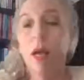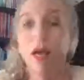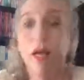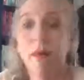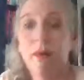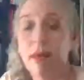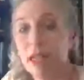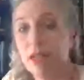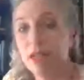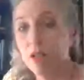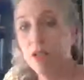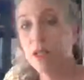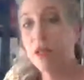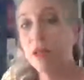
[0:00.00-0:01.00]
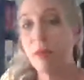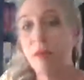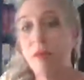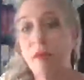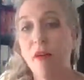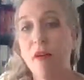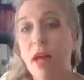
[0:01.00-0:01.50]
And I certainly know some
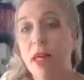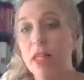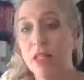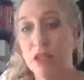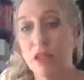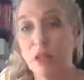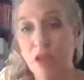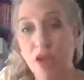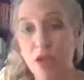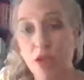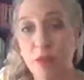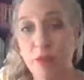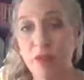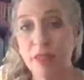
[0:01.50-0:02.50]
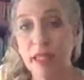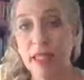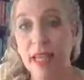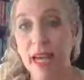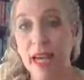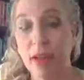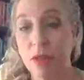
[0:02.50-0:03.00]
of our writers on this group who've
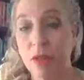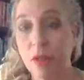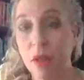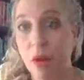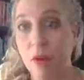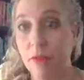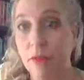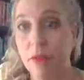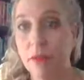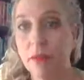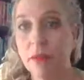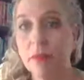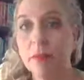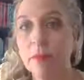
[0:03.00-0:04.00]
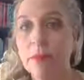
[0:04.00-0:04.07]
sent out novels